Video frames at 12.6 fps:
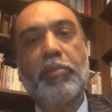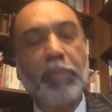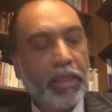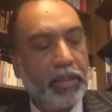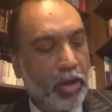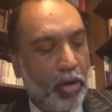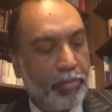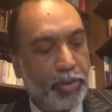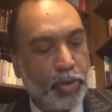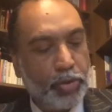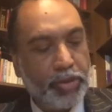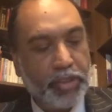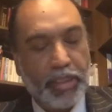me the
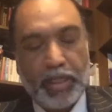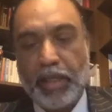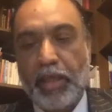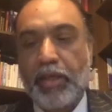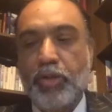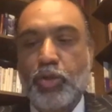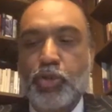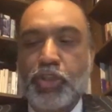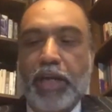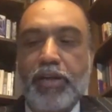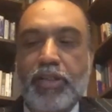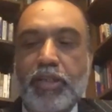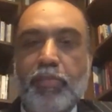opportunity to
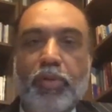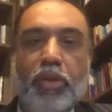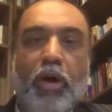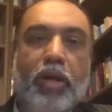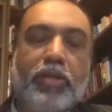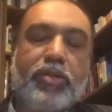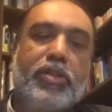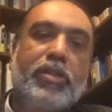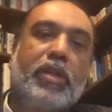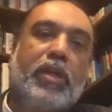share some thoughts